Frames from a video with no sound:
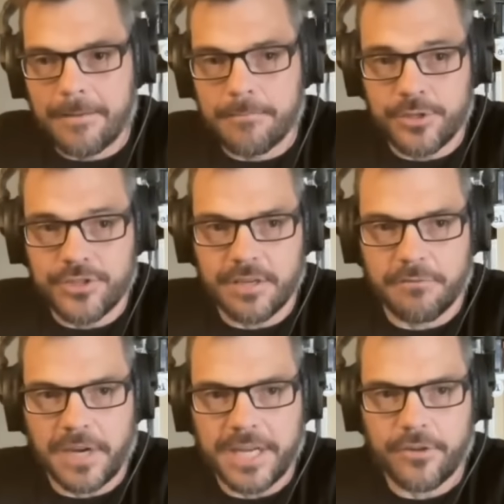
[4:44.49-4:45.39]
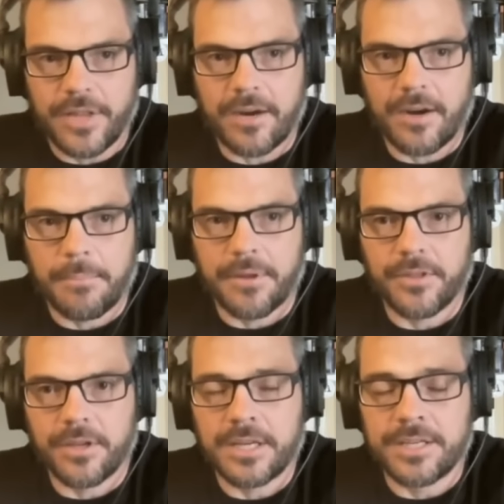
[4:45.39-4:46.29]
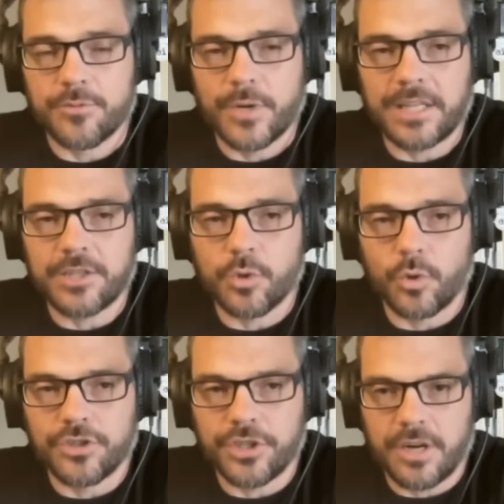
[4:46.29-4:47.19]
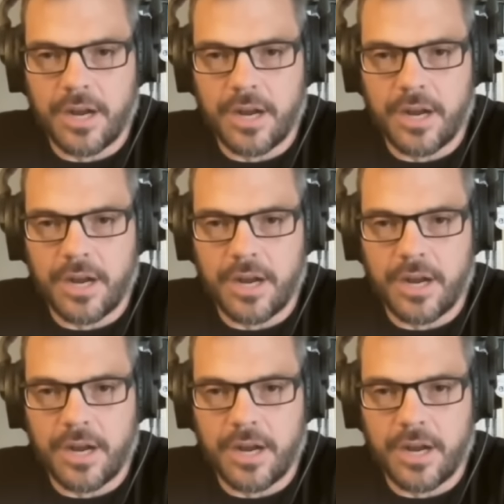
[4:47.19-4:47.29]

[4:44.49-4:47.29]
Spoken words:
You see a fighter there an Israeli soldier